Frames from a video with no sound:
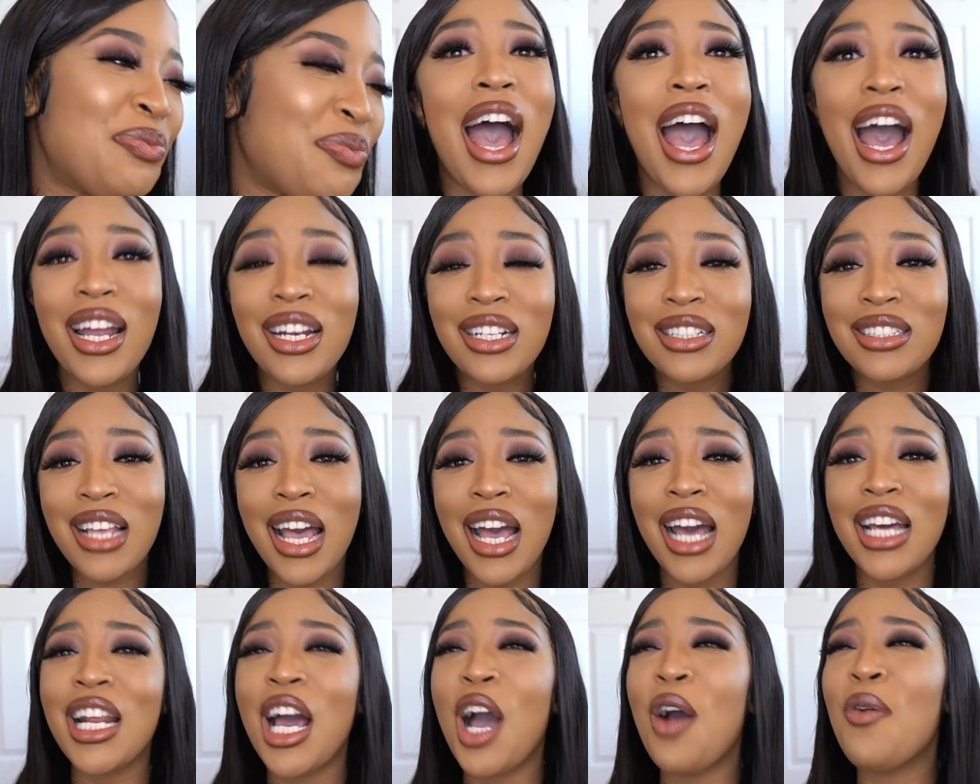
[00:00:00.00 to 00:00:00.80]
I
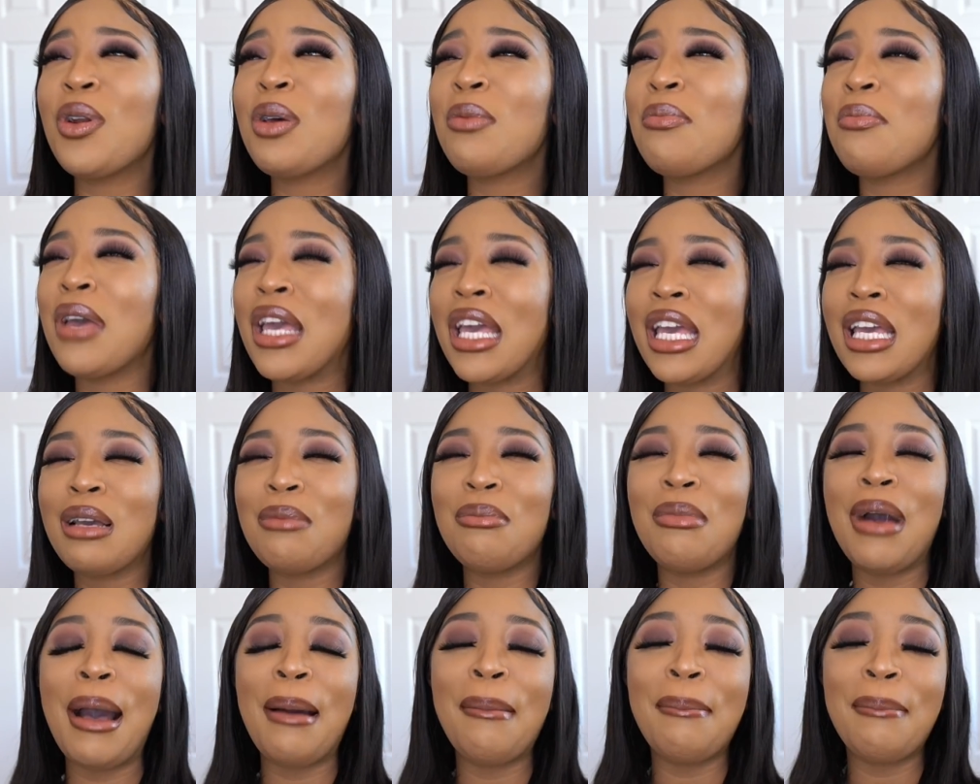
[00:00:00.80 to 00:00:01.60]
decided I want to make
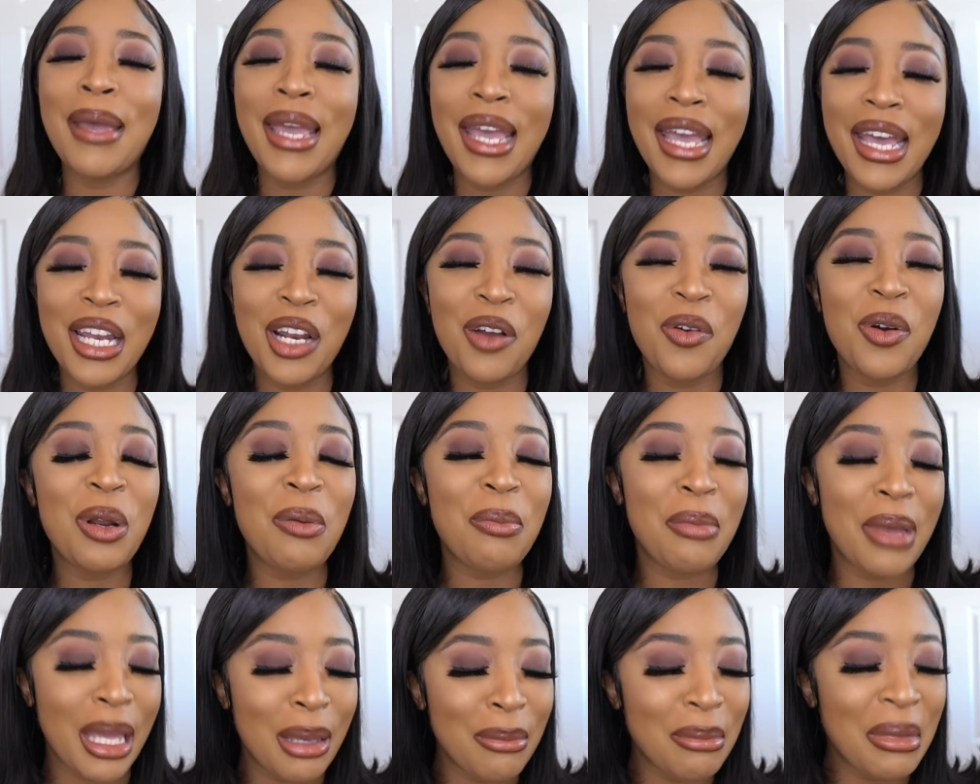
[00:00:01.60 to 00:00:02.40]
my man, I want to
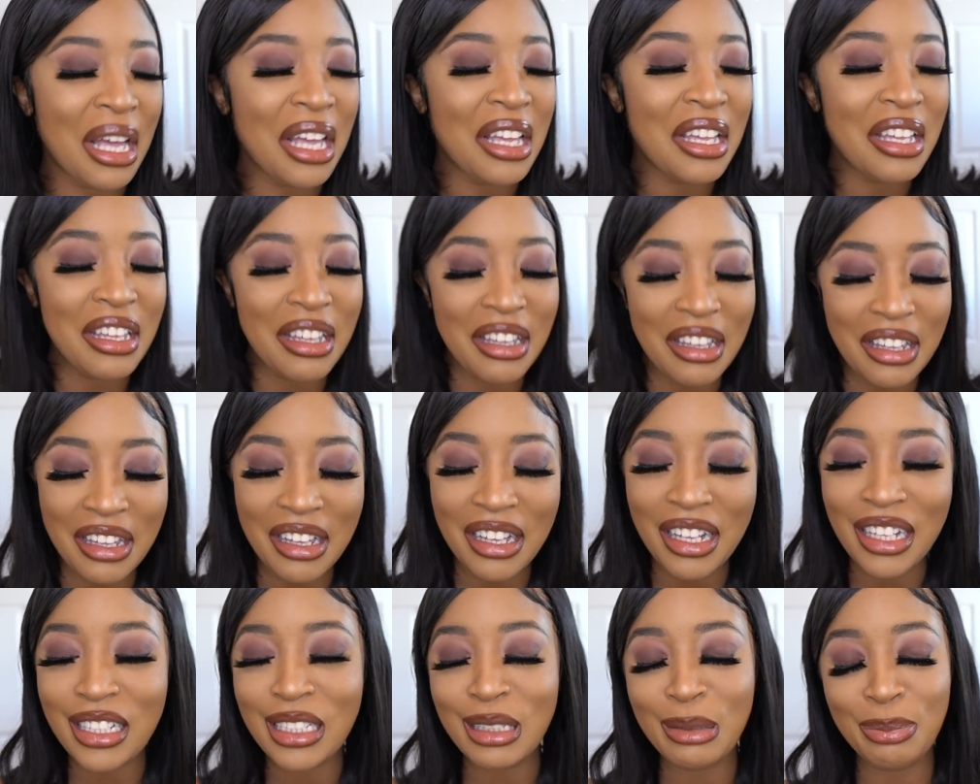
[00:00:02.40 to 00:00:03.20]
make my
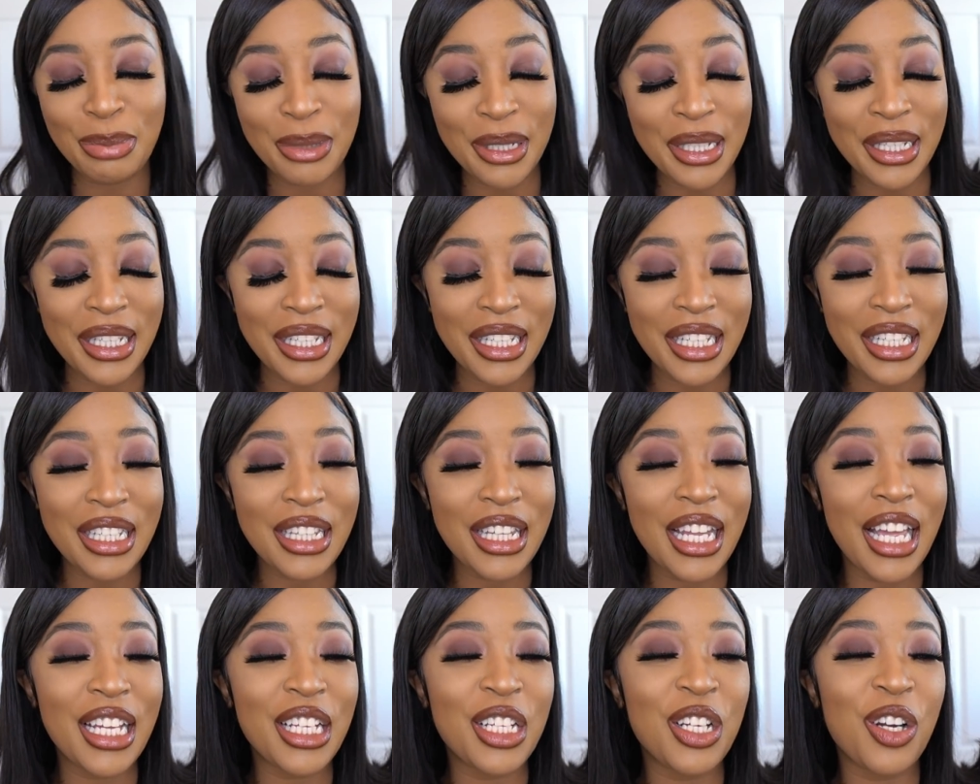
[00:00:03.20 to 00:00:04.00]
husband
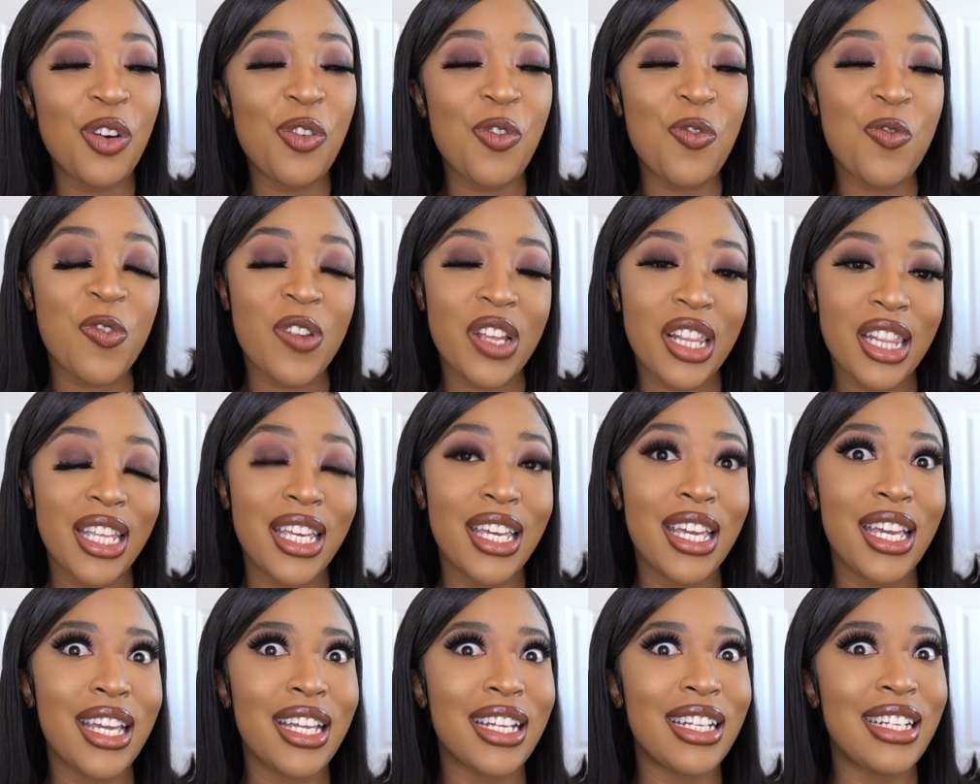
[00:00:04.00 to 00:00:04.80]
like a
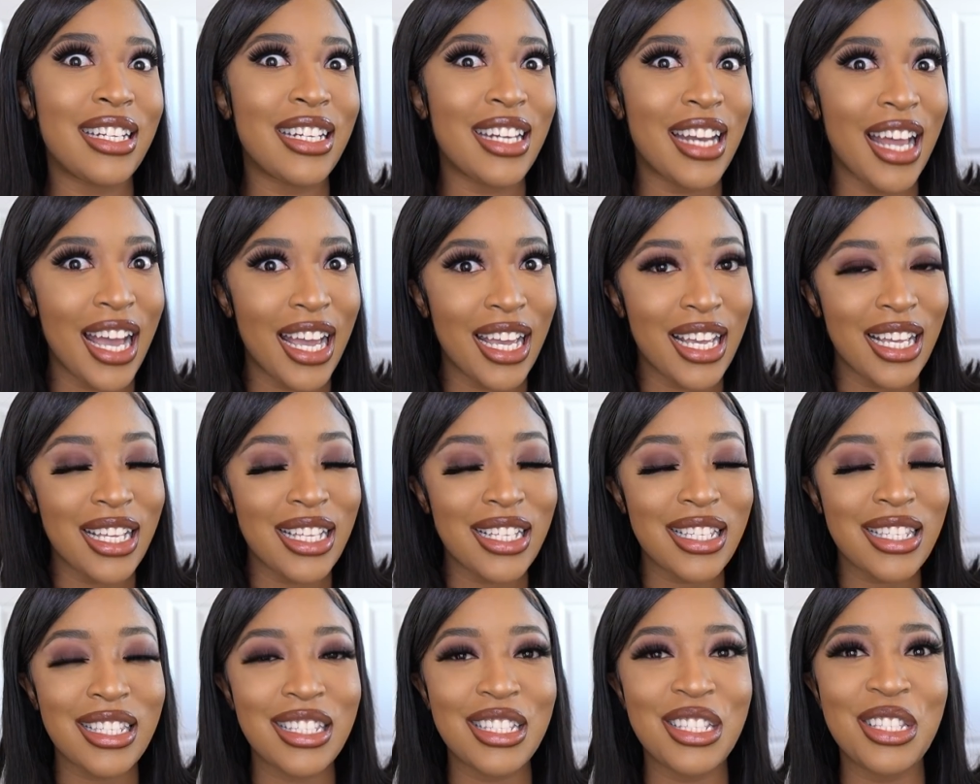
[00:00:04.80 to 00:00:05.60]
really
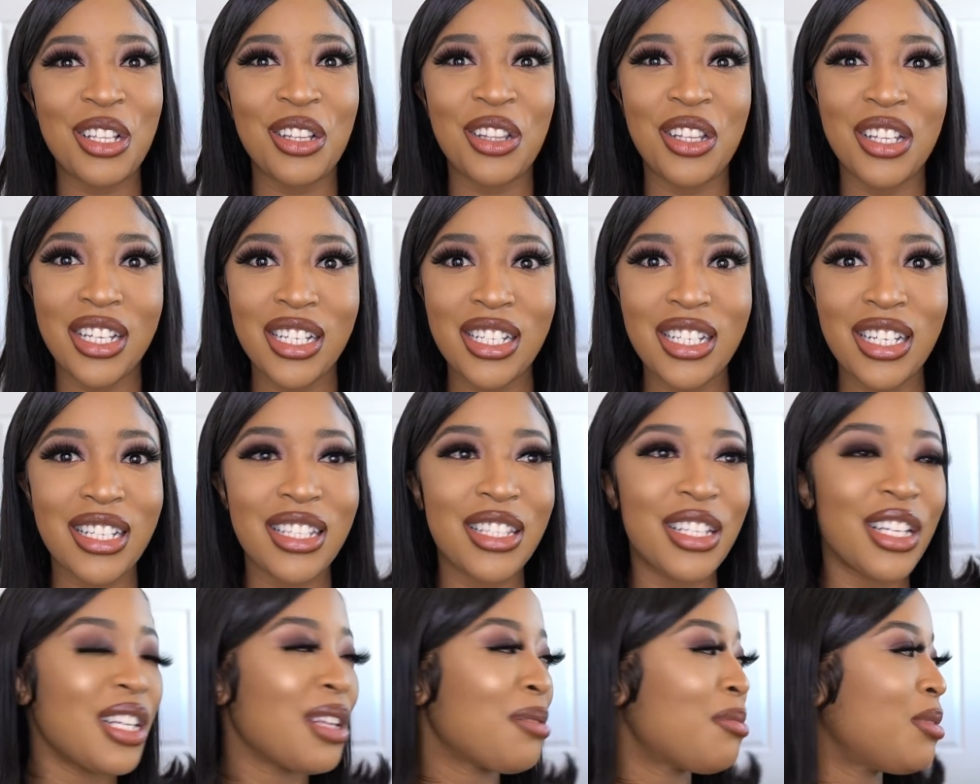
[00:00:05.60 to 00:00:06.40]
nice, delicious
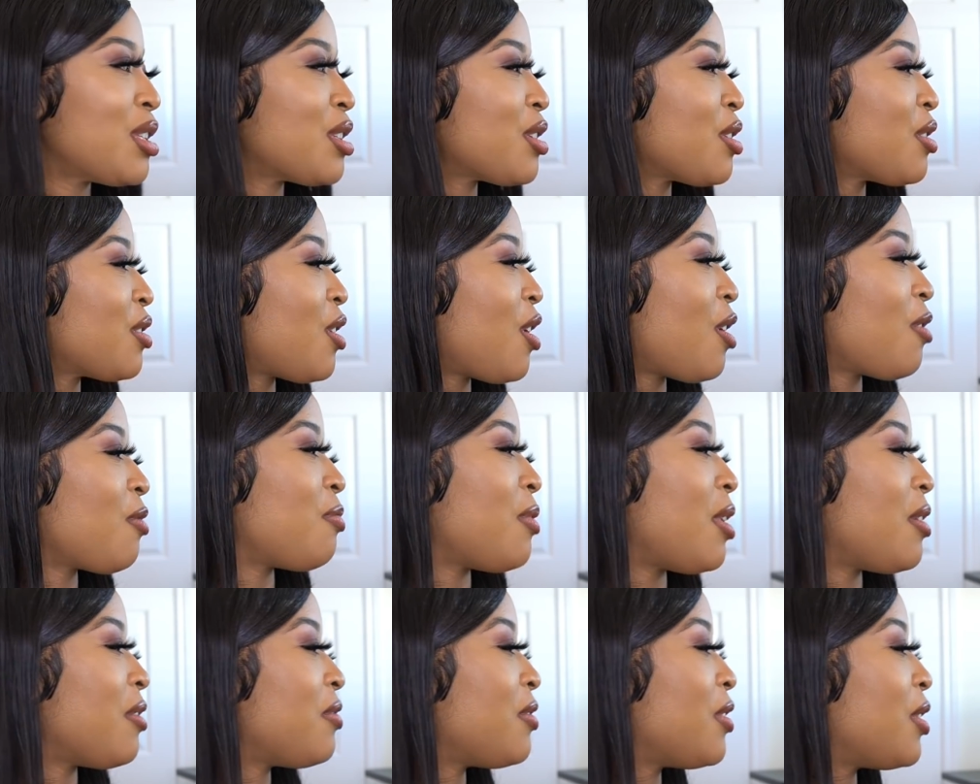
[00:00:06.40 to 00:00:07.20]
dinner. Let me turn off
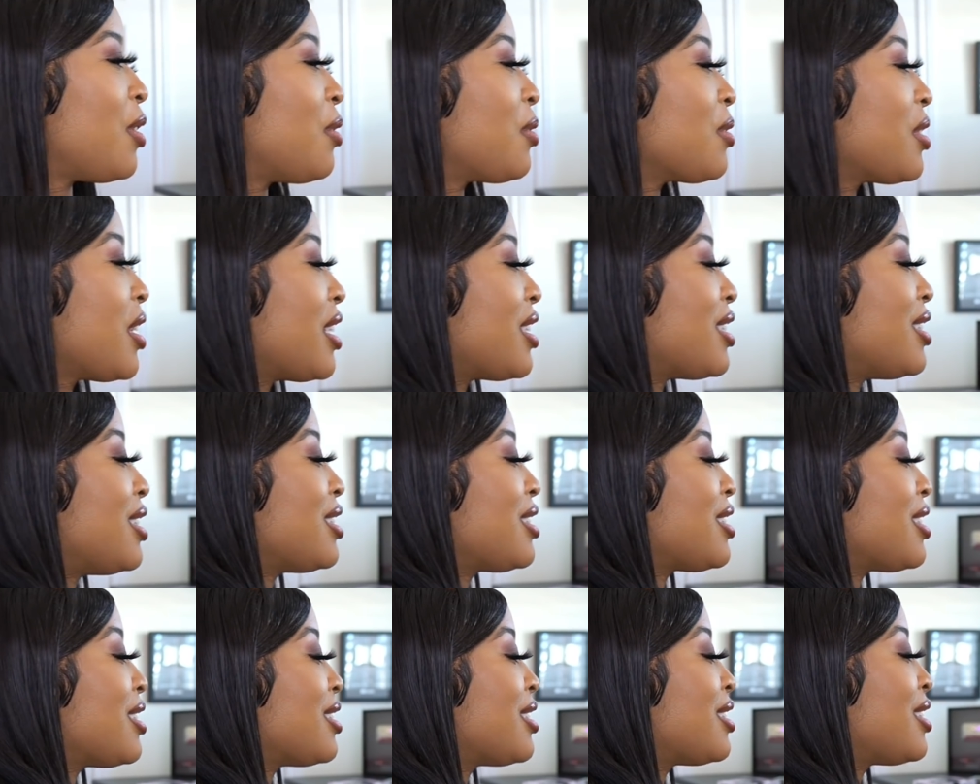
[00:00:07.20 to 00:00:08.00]
my phone. Like,
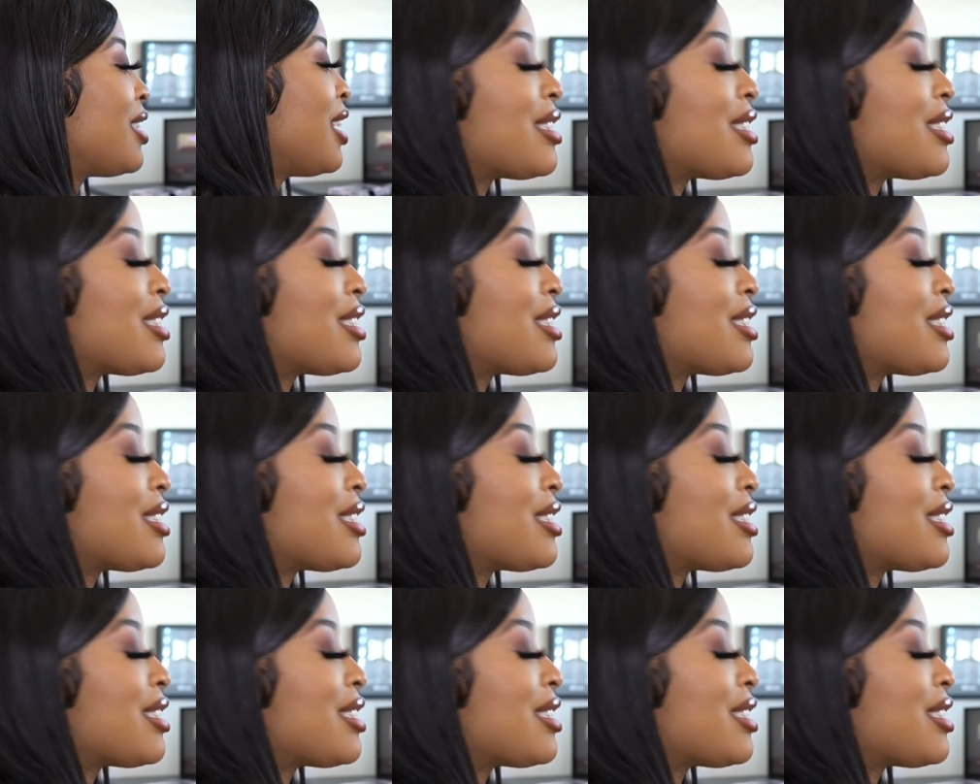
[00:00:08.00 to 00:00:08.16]
this is